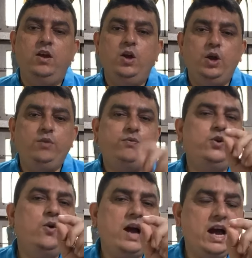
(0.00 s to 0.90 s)
If
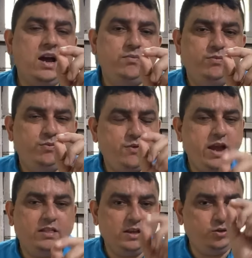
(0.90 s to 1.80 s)
you have
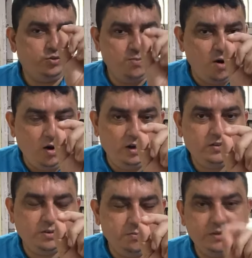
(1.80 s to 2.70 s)
faith as small as
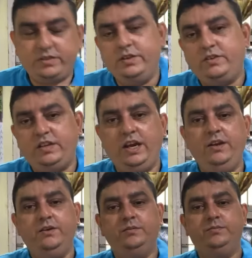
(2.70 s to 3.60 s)
a mustard seed,
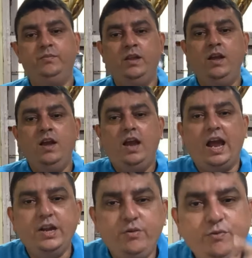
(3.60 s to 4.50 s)

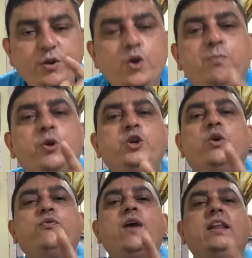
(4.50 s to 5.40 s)
and if you put your
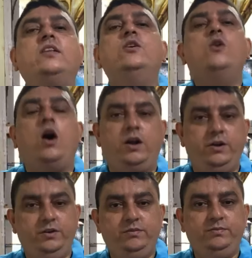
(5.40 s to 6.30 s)
faith in God,
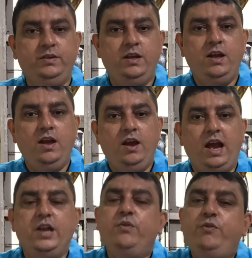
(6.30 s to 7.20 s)

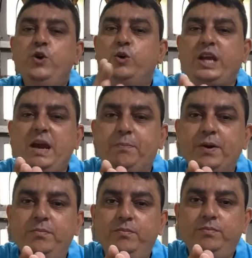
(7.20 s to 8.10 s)
and if you keep
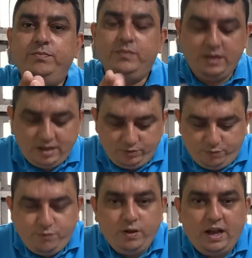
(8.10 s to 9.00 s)
Him as,
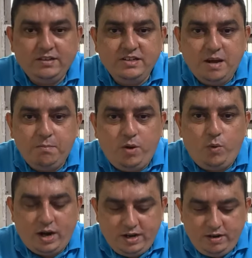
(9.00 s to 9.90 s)
as number
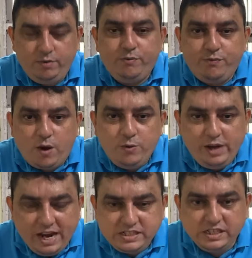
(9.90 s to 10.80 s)
one
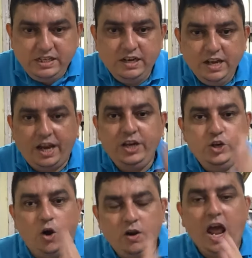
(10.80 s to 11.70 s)
foundation in
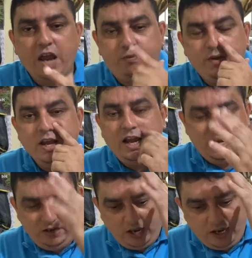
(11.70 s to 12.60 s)
your life,
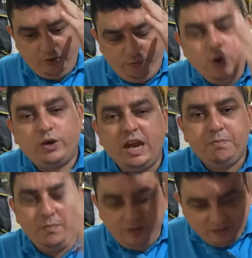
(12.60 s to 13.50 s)
in, if you keep
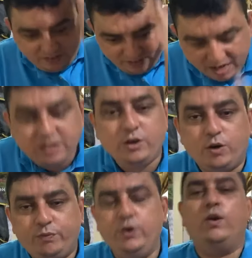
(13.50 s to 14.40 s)
Him in the center
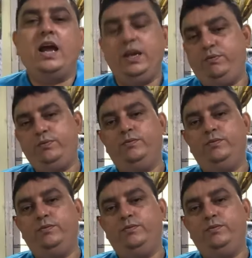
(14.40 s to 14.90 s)
of your life,